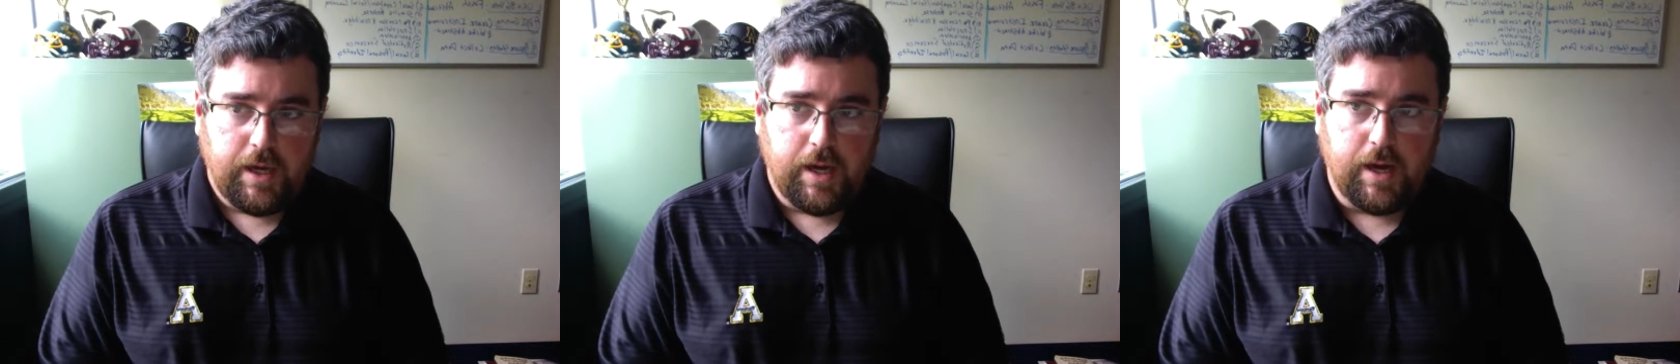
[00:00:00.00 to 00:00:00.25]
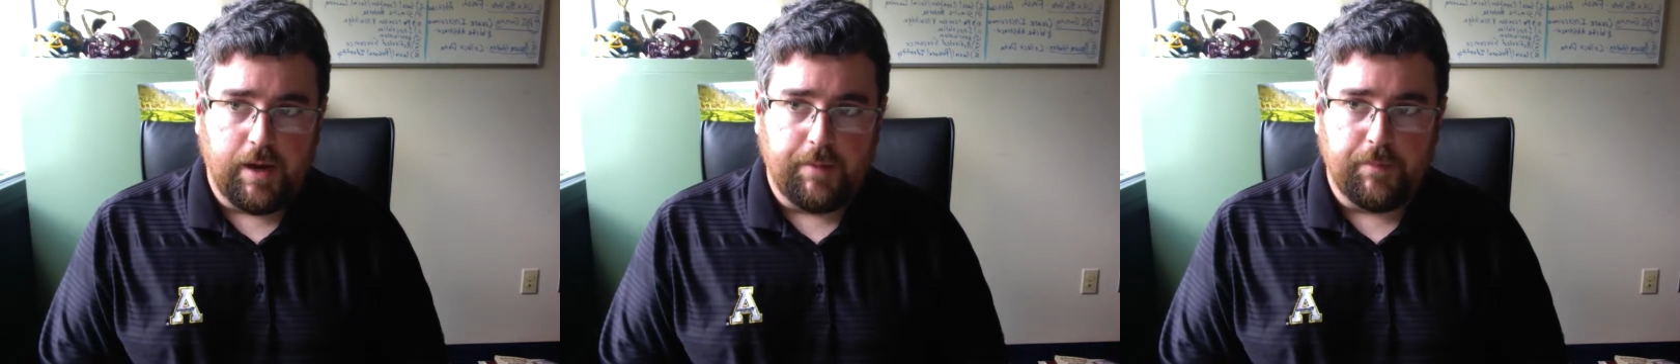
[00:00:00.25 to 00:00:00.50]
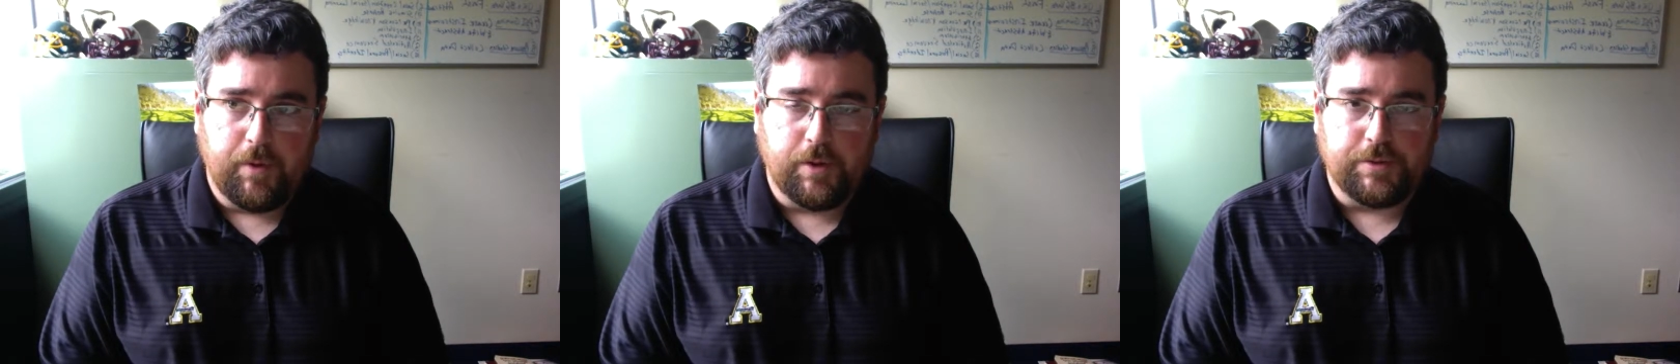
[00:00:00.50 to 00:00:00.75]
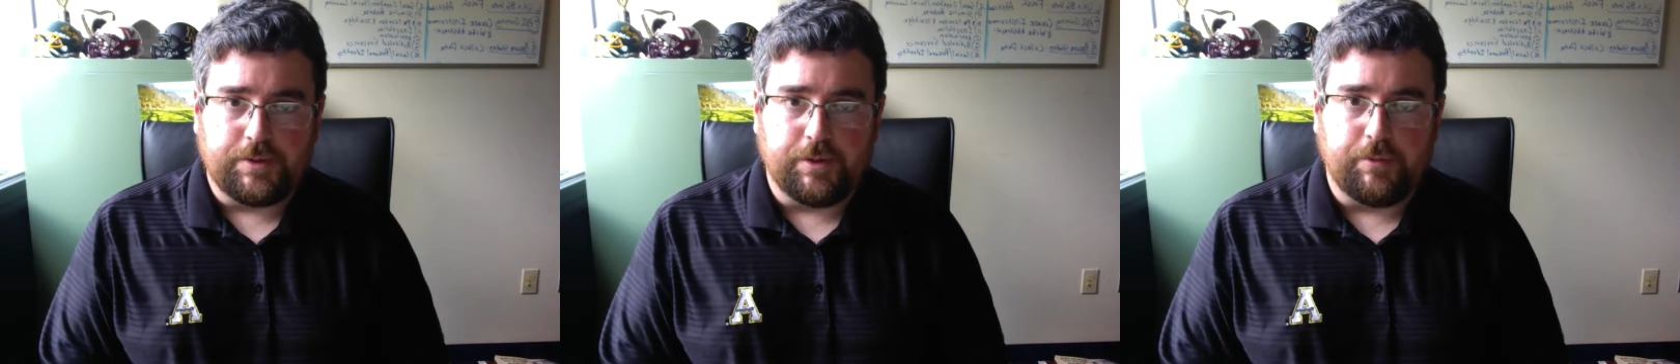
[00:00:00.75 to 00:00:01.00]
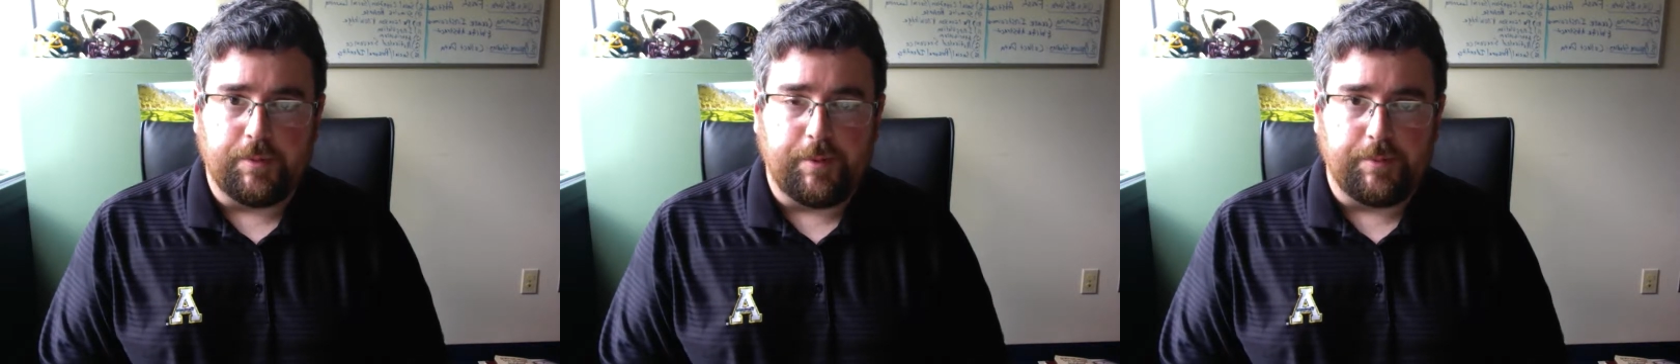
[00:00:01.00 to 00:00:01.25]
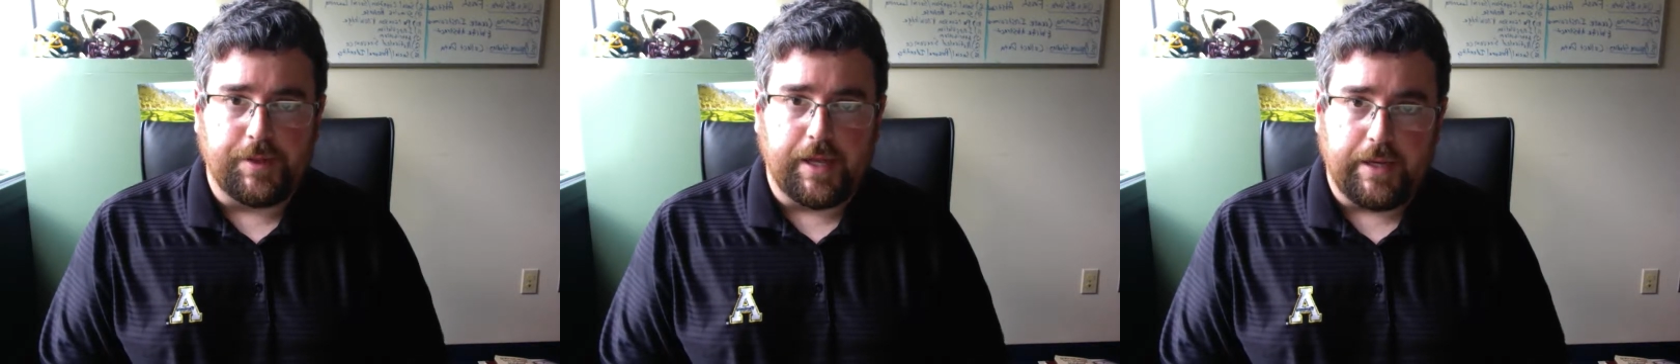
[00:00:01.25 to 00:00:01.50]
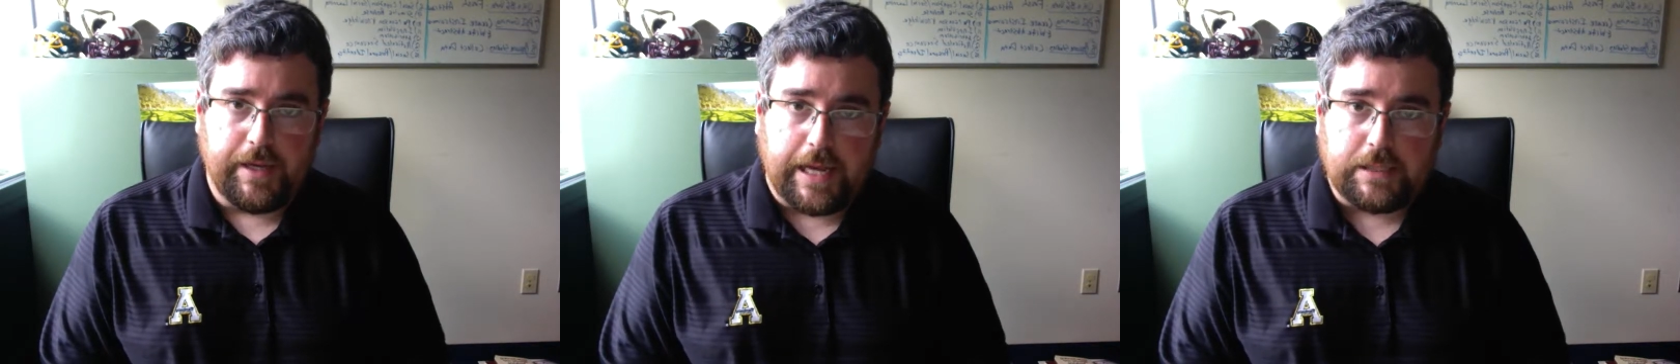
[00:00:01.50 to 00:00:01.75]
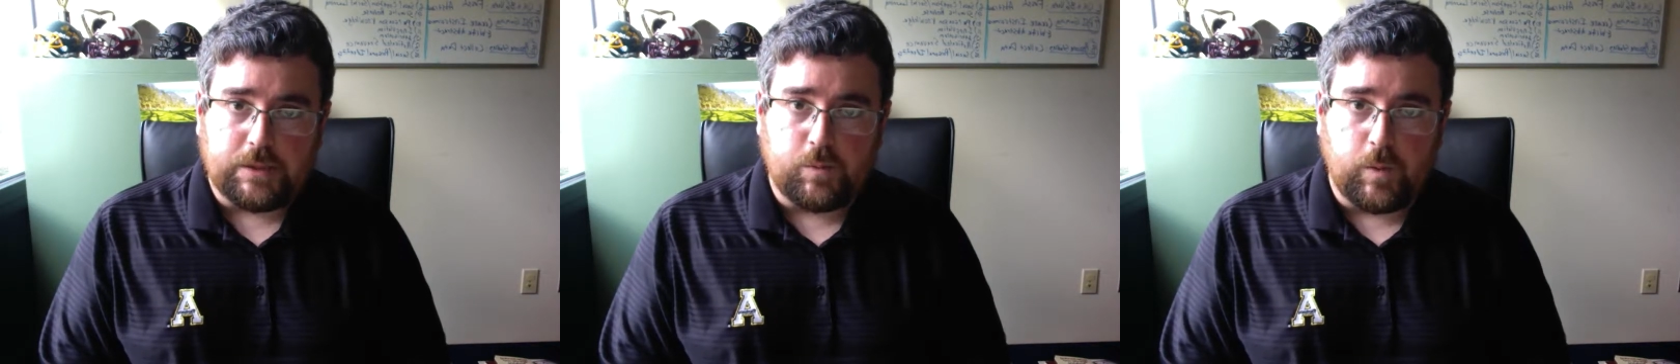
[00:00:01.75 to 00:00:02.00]
Also, remember that
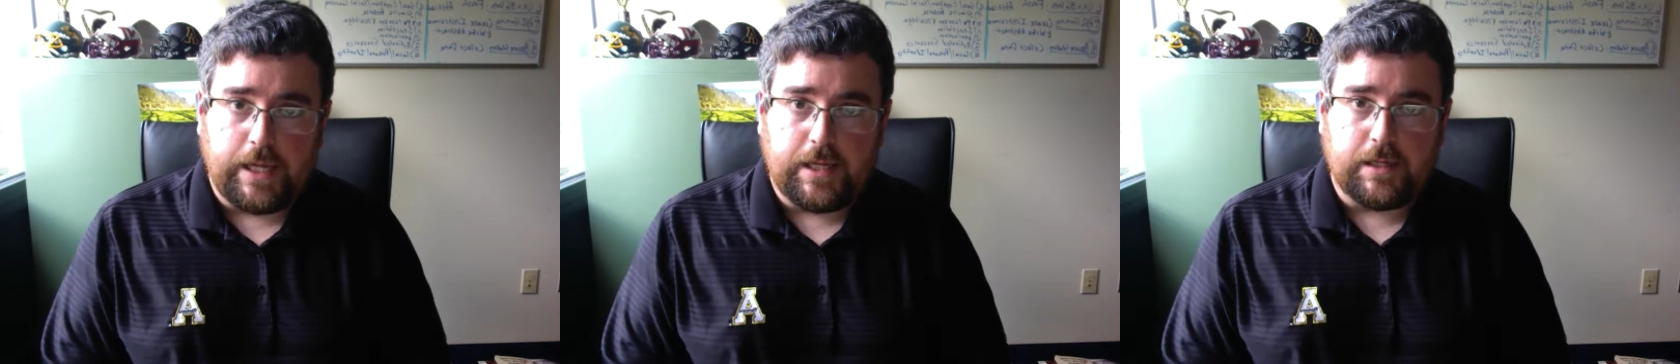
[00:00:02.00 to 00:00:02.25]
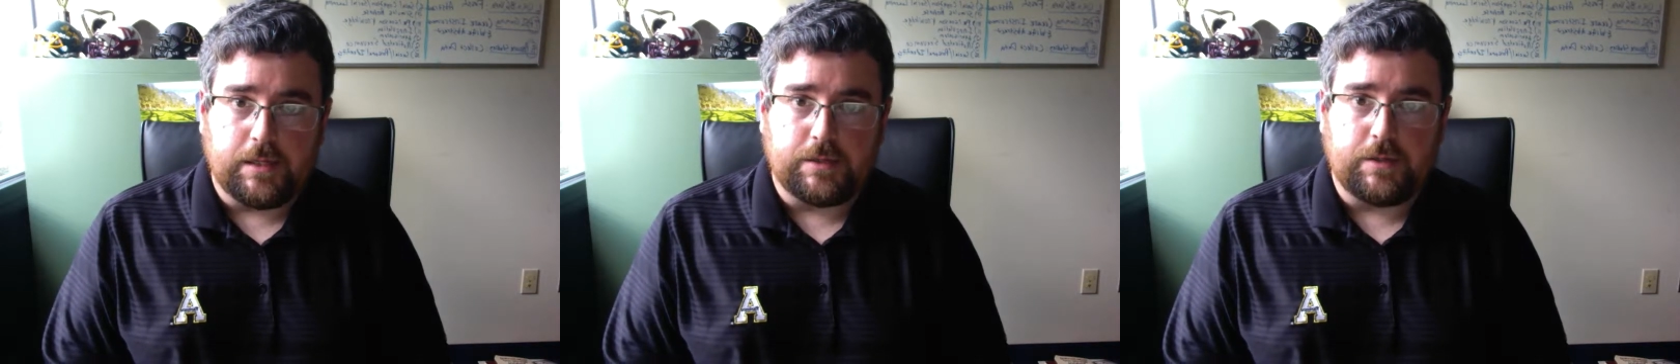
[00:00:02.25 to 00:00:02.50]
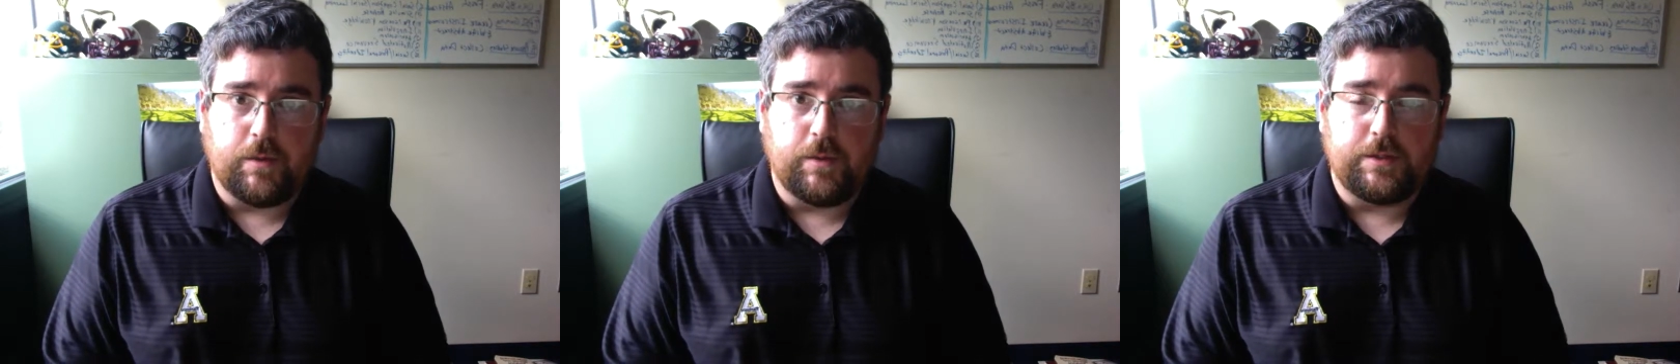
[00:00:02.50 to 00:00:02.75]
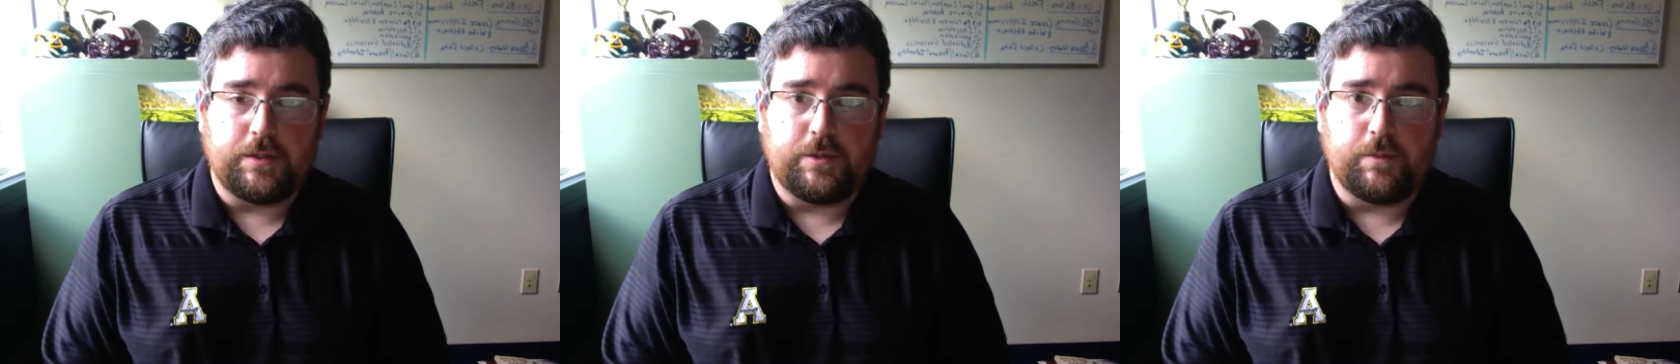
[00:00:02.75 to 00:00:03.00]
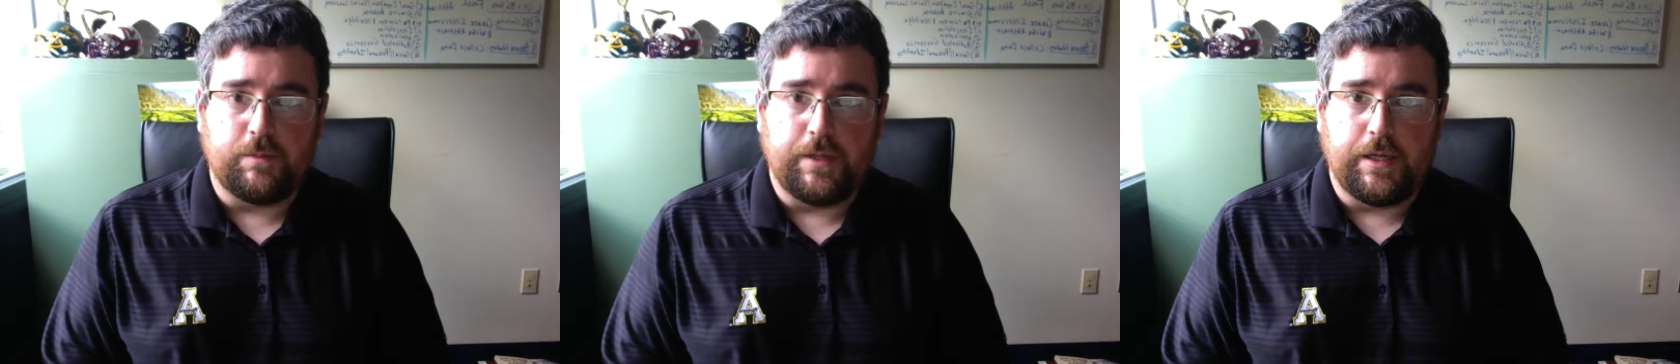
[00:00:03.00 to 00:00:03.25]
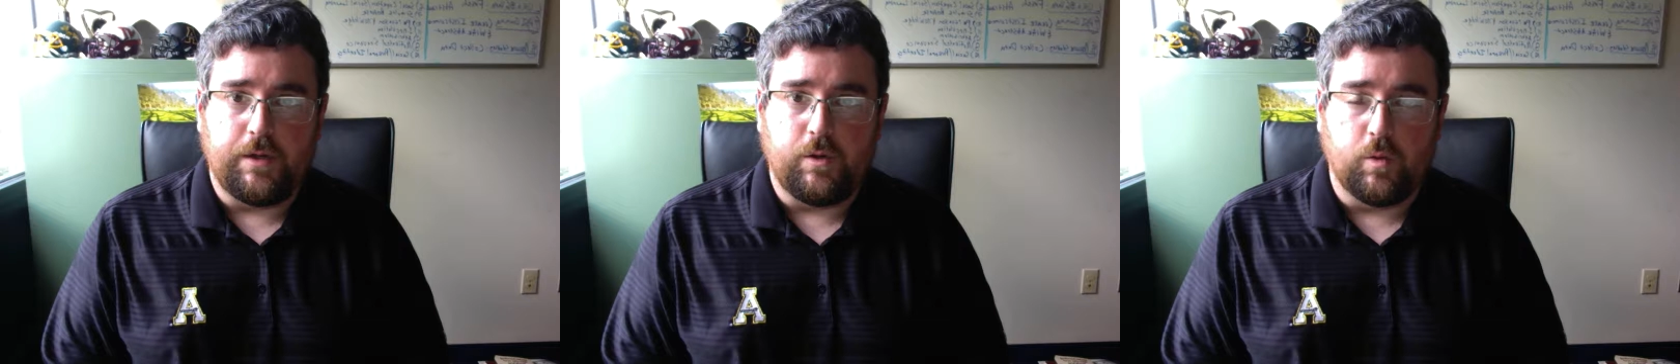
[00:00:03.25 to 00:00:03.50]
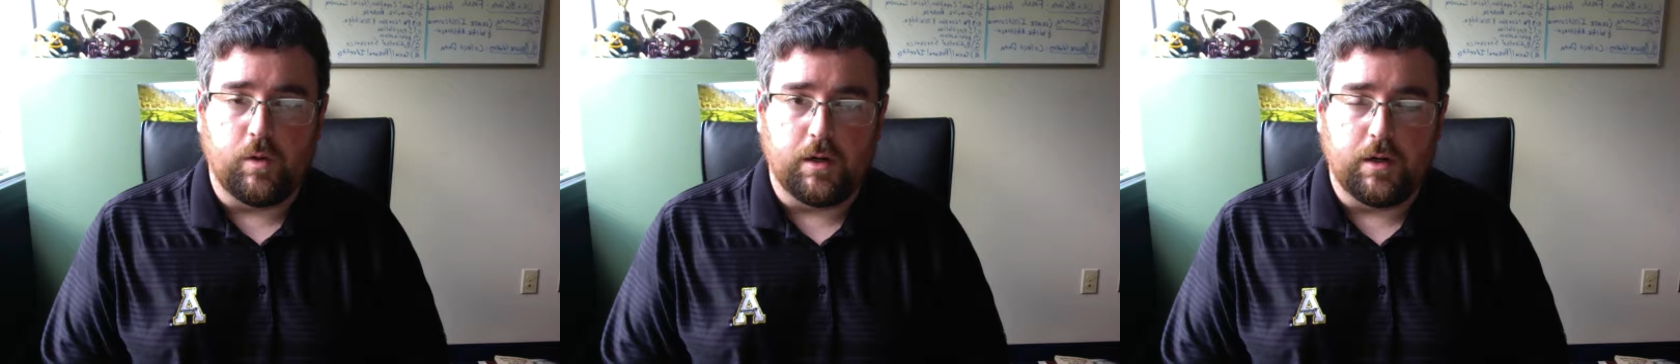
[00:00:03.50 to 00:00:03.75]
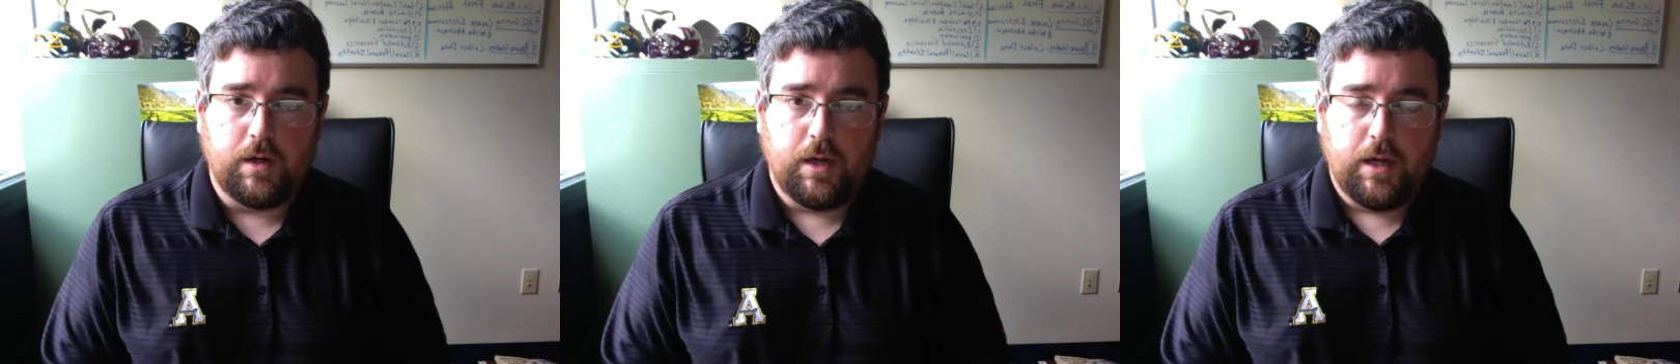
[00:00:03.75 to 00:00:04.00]
next week is going to be
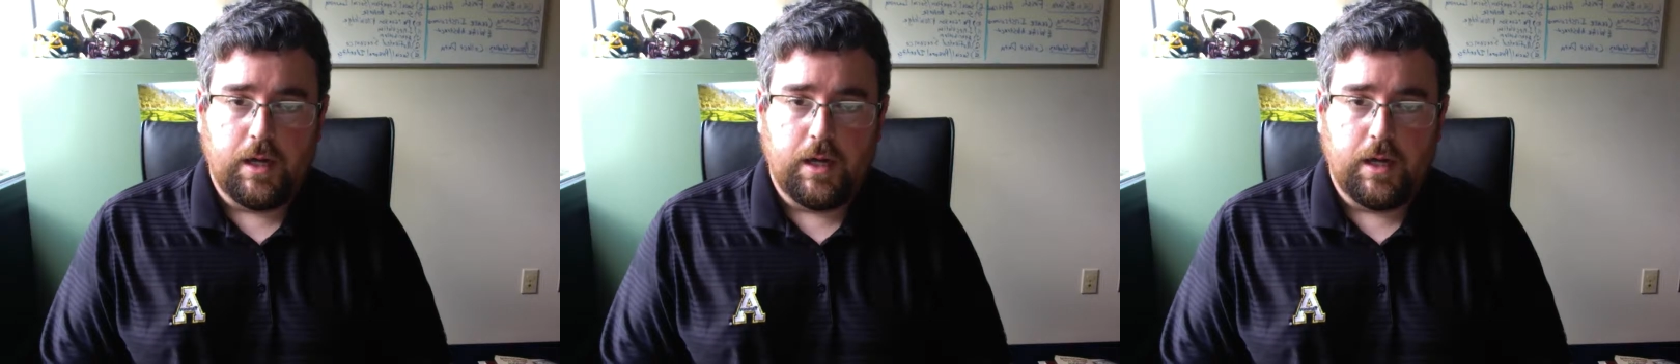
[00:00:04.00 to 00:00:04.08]
your